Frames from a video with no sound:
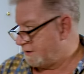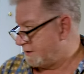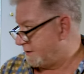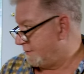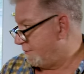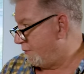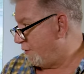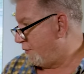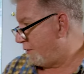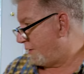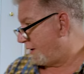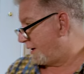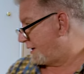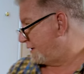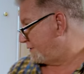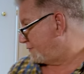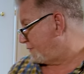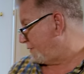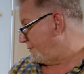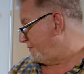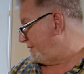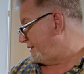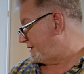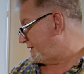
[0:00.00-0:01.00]
some more,
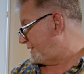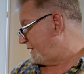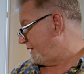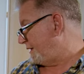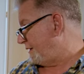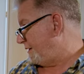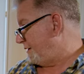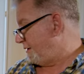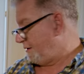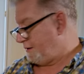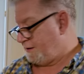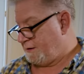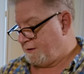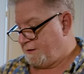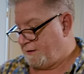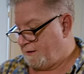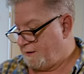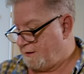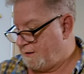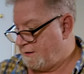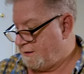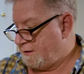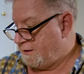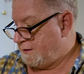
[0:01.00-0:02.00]
because we're missing
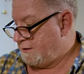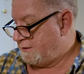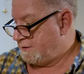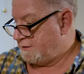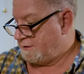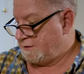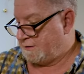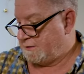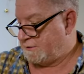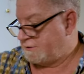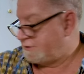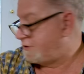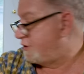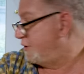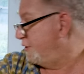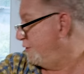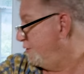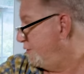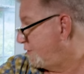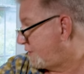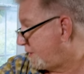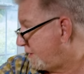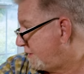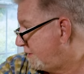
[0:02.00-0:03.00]

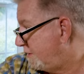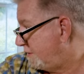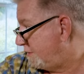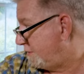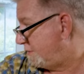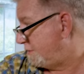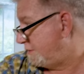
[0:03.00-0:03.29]
Tuke,